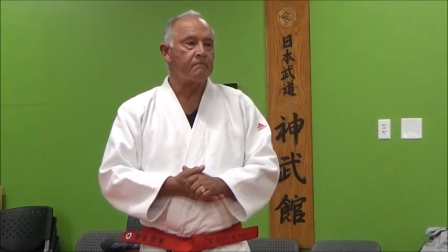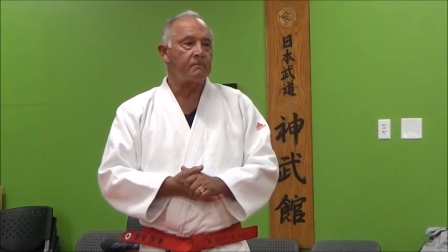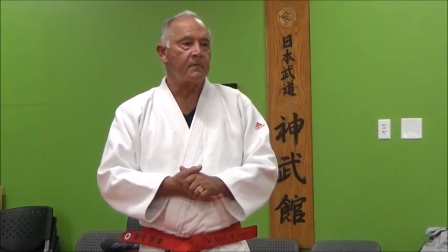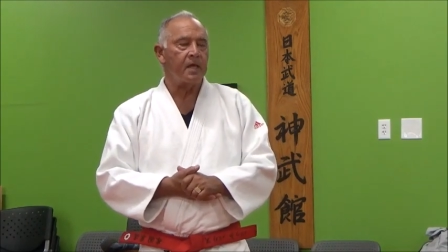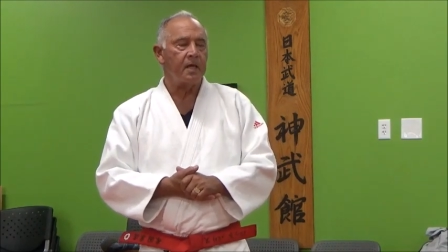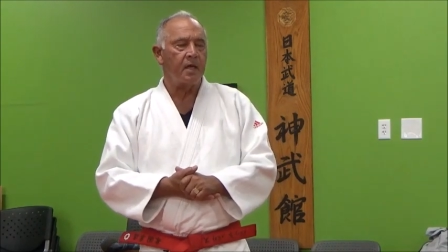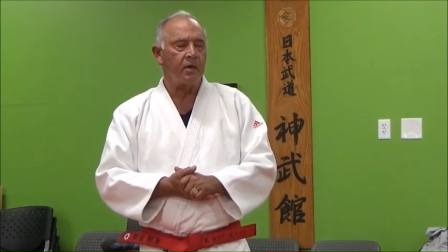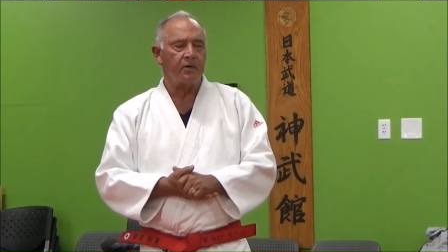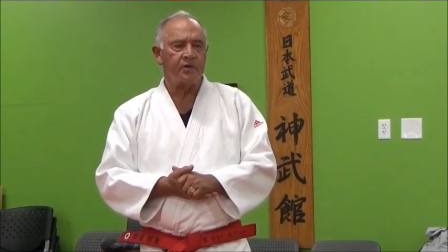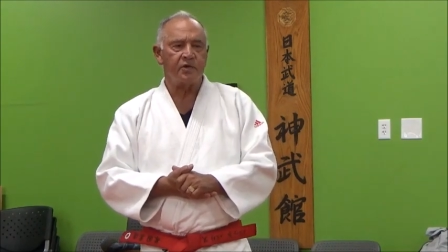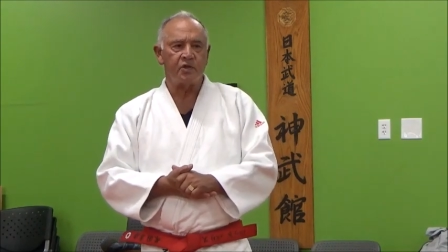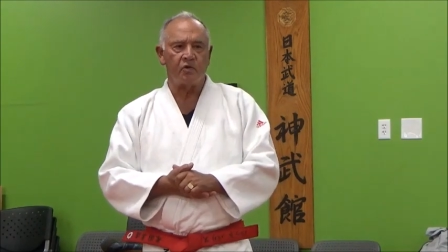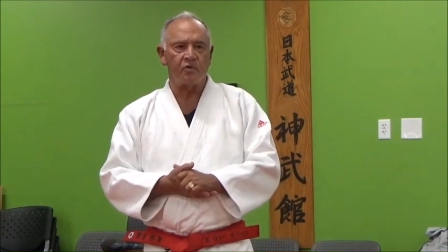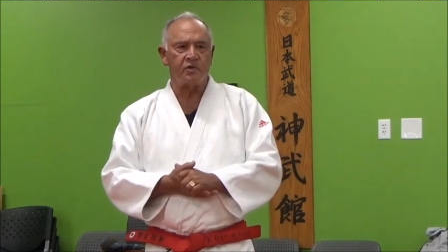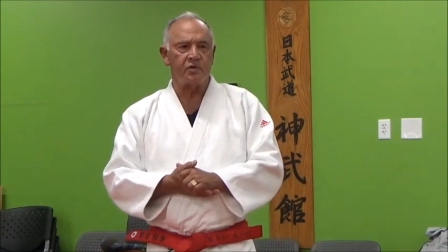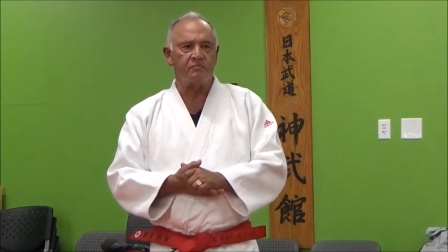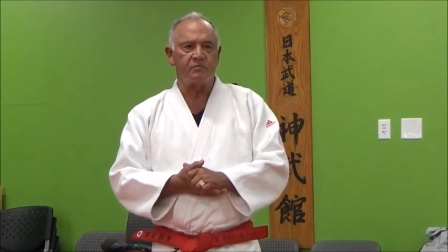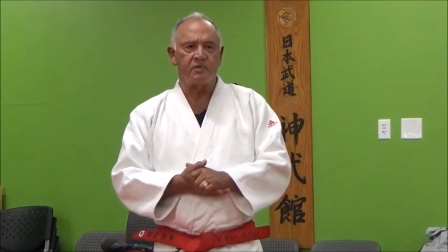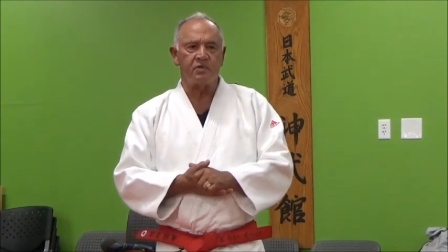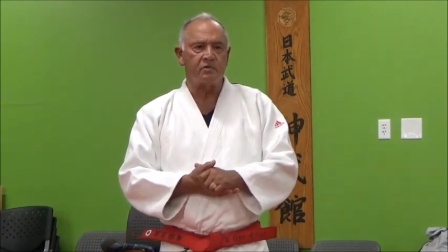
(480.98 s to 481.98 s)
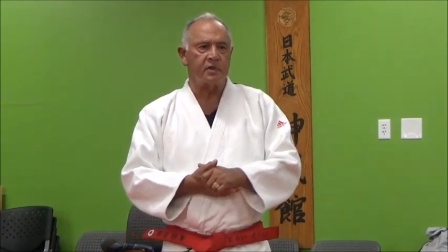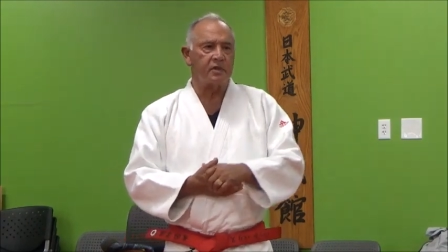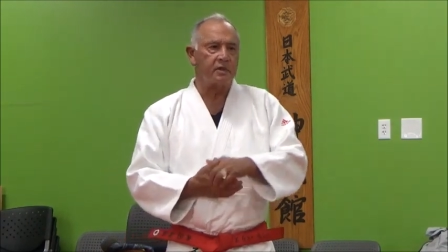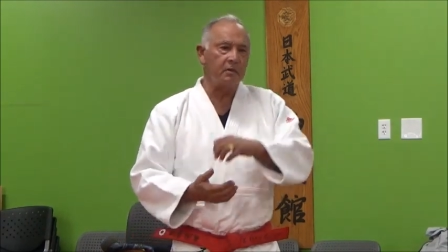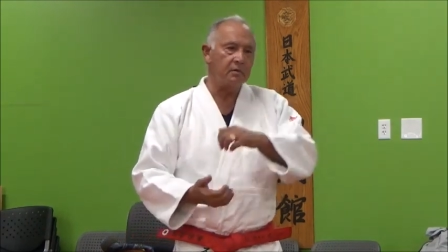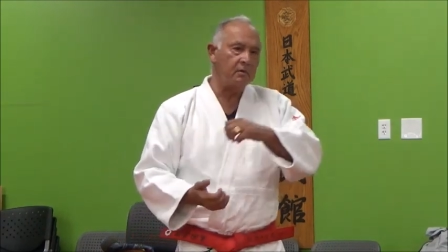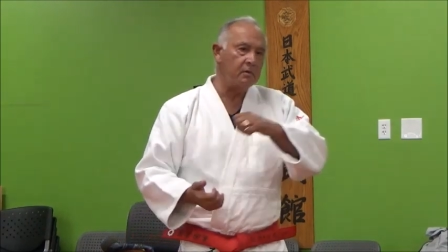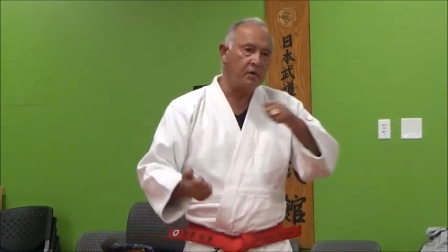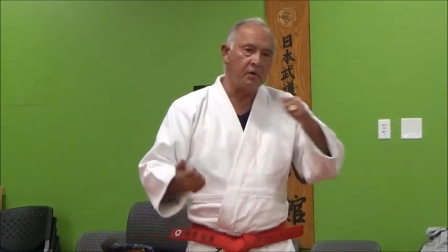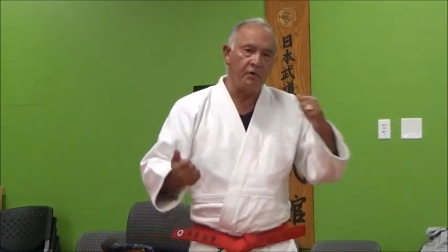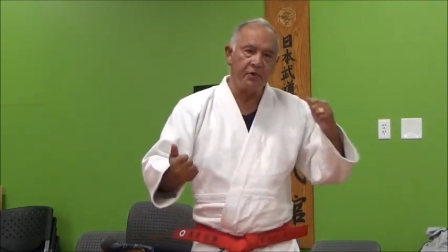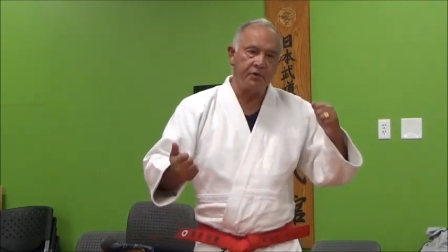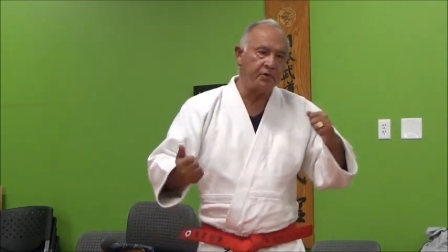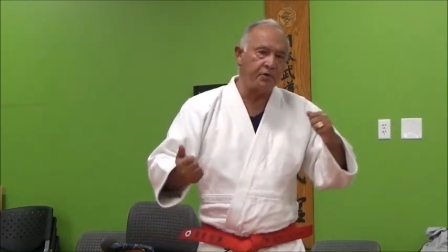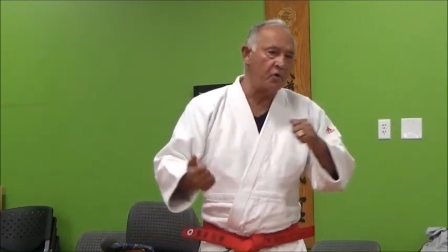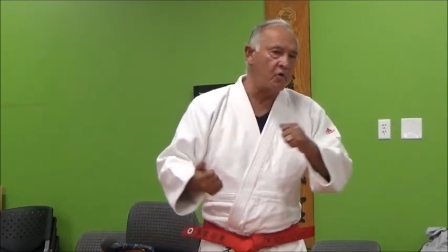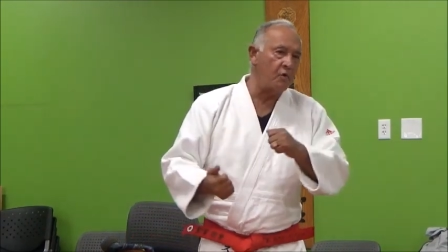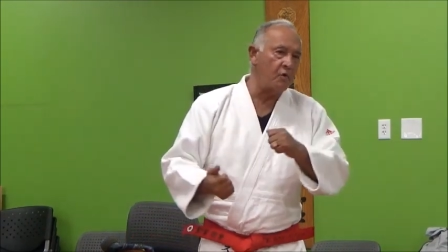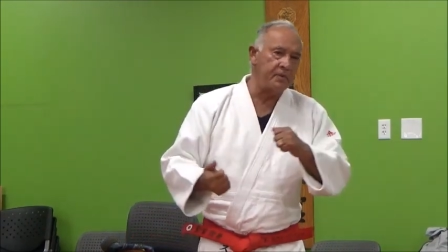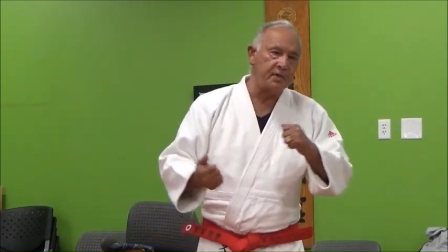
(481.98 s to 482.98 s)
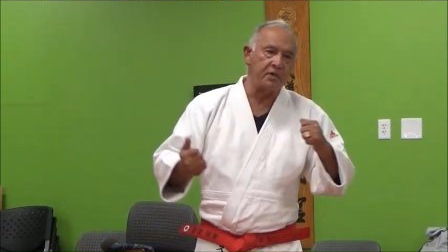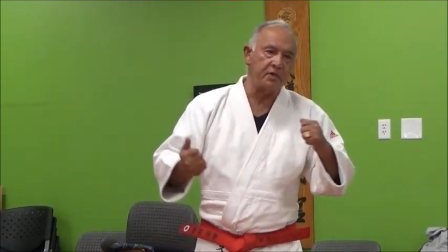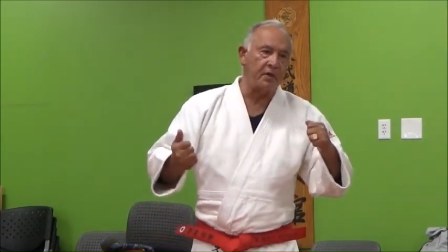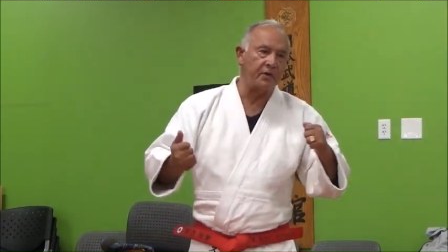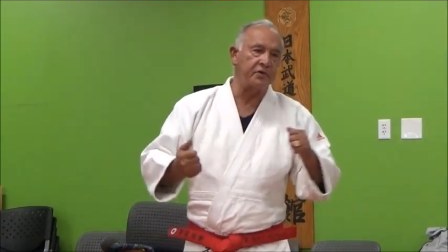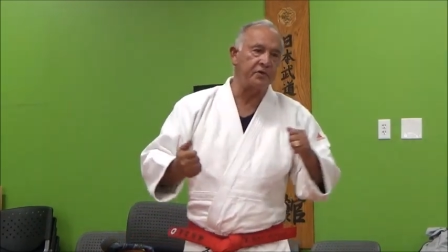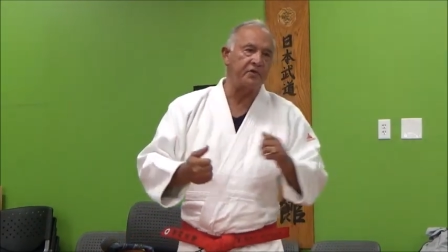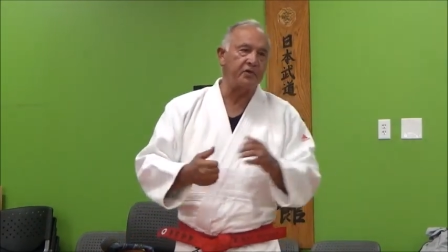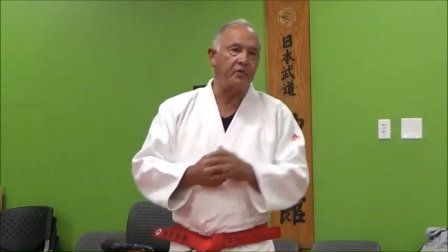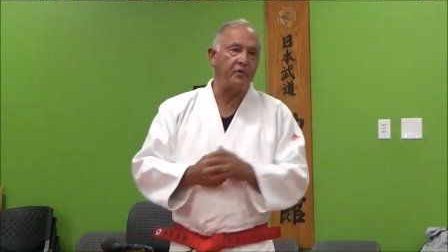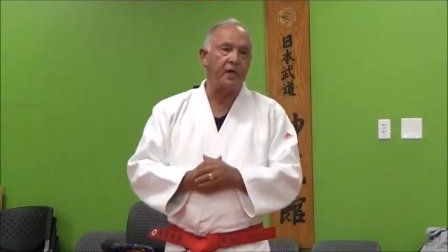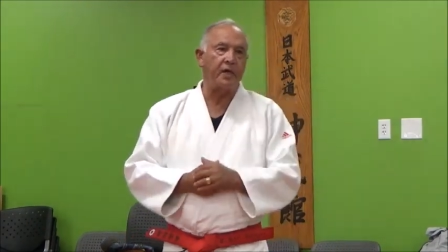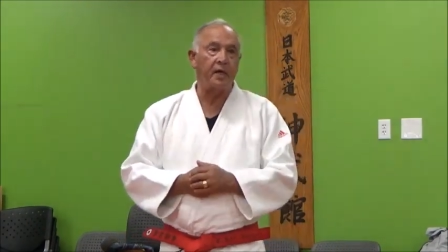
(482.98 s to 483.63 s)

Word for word: you know, it shows him doing uchikomis on a tree,